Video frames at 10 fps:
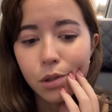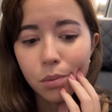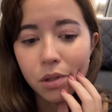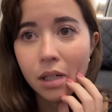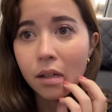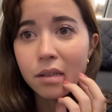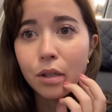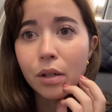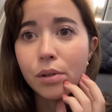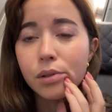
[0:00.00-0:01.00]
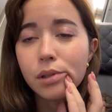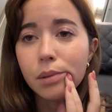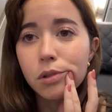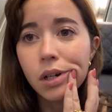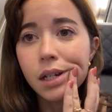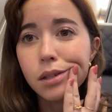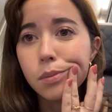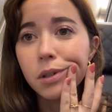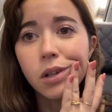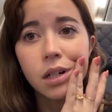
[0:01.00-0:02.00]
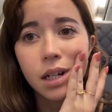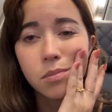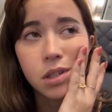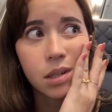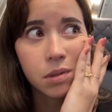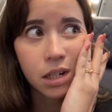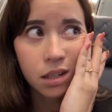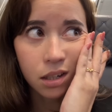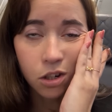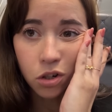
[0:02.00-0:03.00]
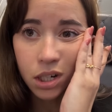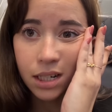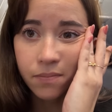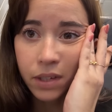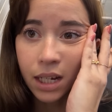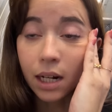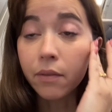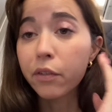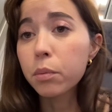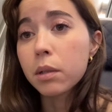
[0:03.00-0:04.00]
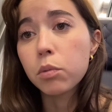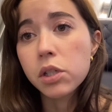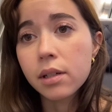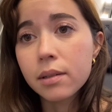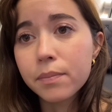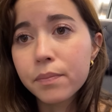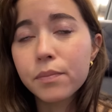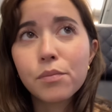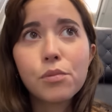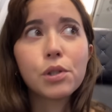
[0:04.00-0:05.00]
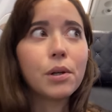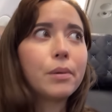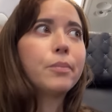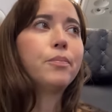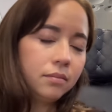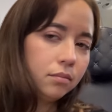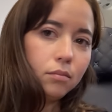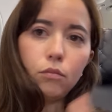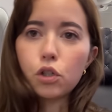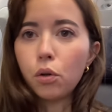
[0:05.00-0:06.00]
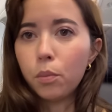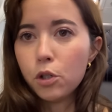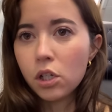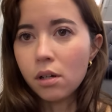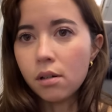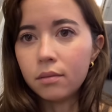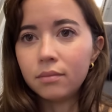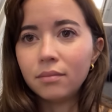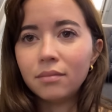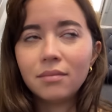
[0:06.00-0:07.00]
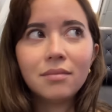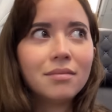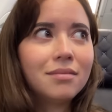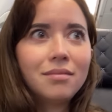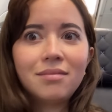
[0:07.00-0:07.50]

So we'll see how this goes. I'm stressed. It's been a long time since I've been out of the country, and I've never been to Brazil. So let's go to Brazil. Okay.